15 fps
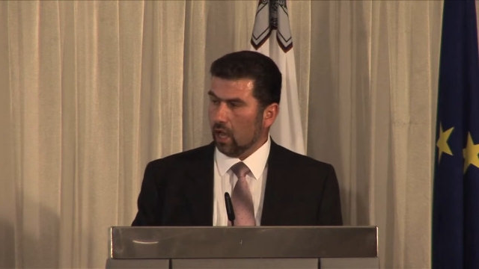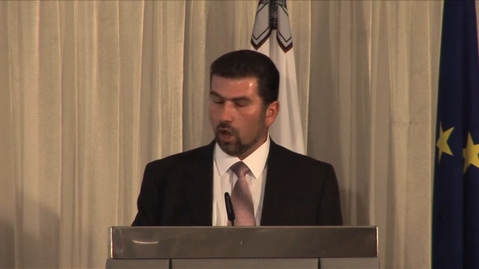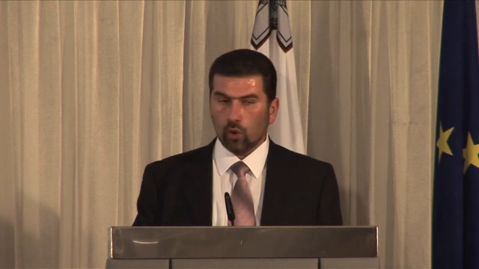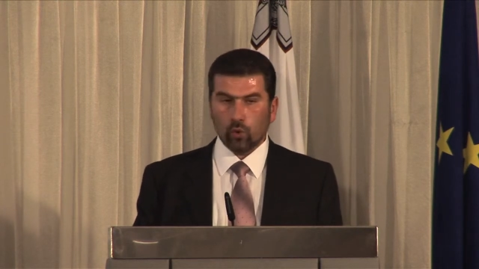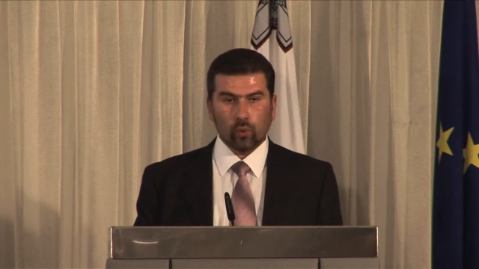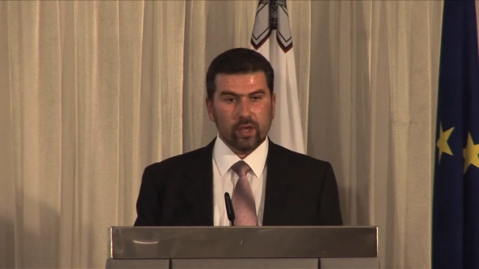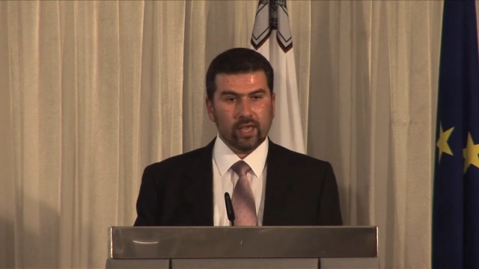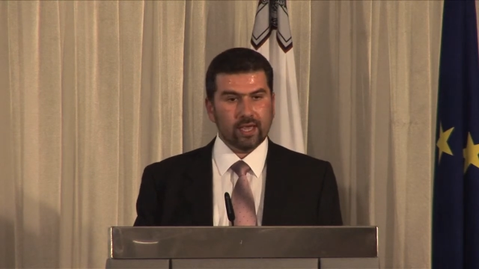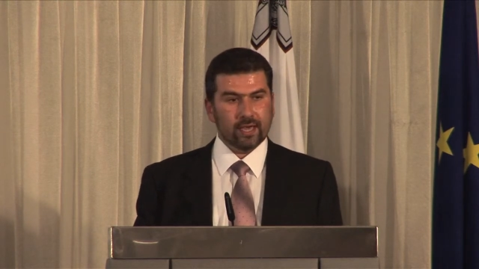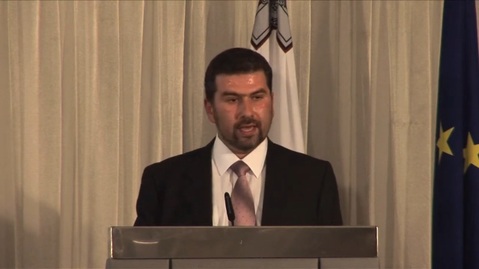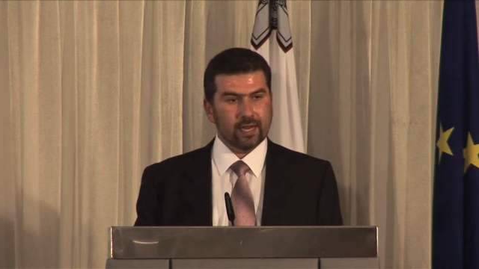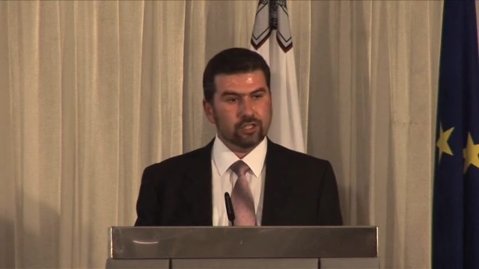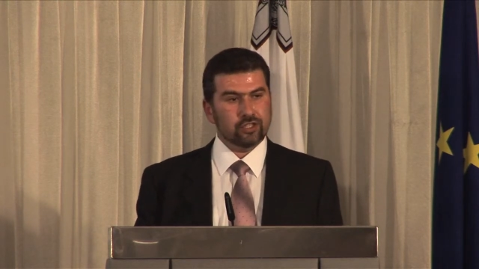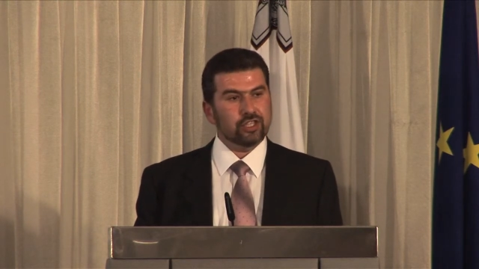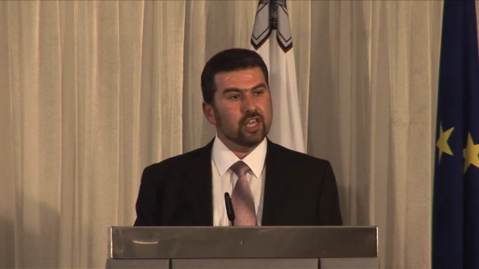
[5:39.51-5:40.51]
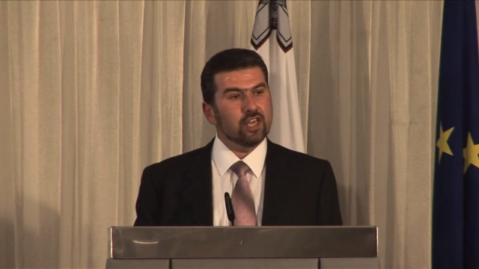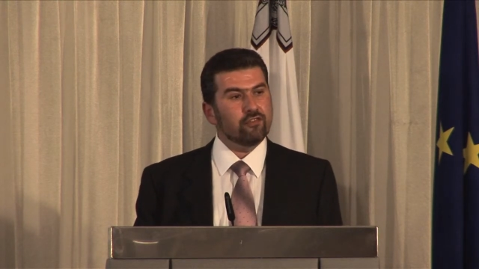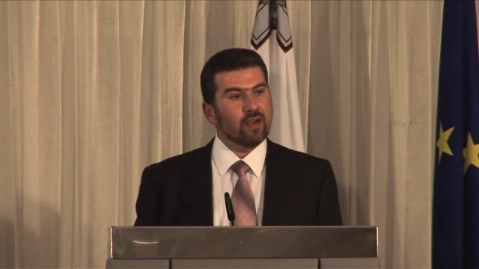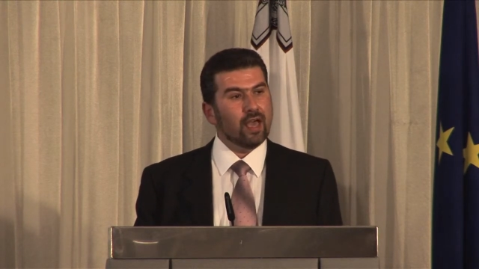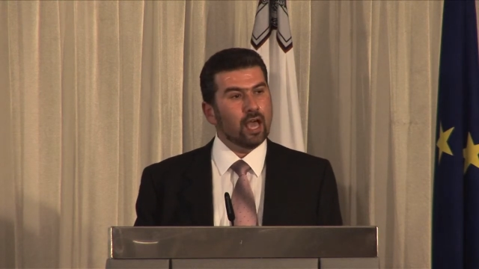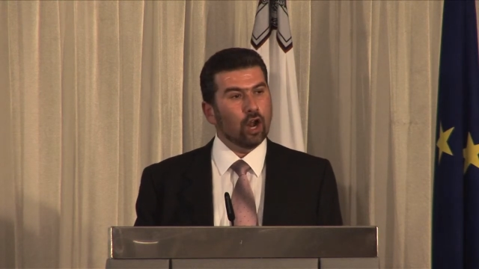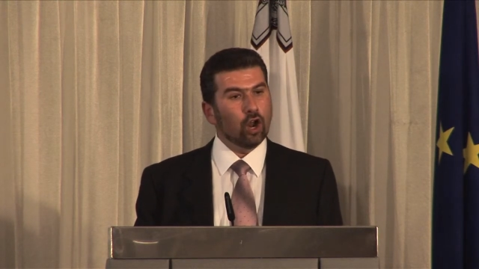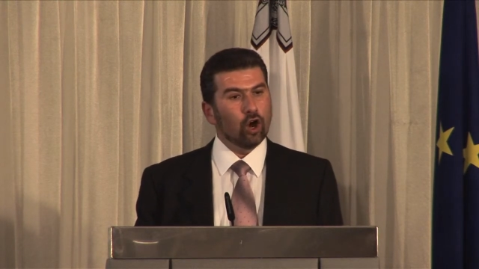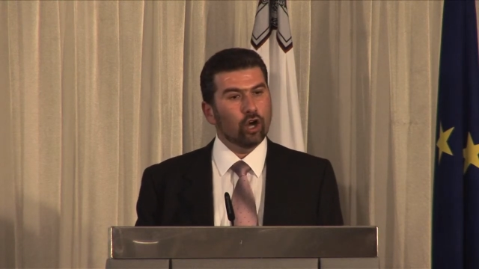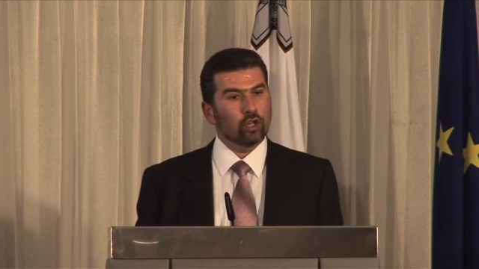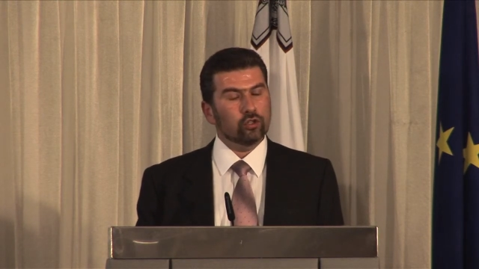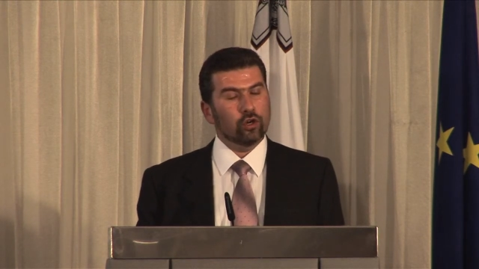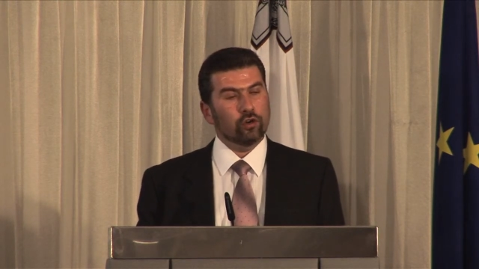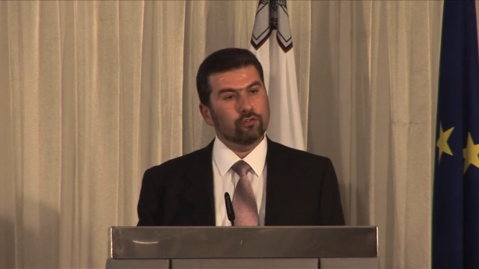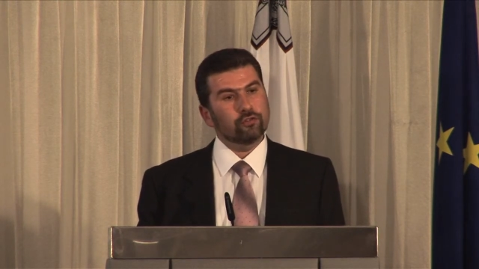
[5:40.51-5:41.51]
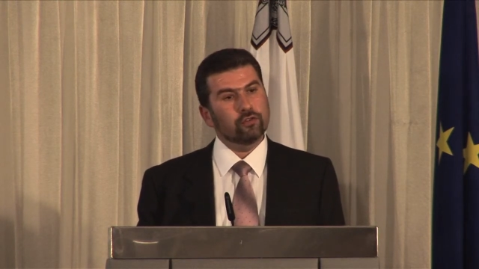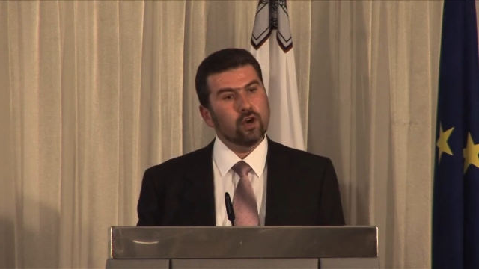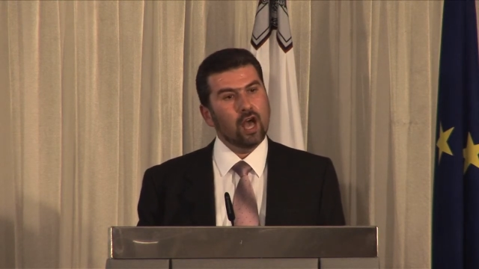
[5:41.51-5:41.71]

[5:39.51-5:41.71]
we can achieve a lot of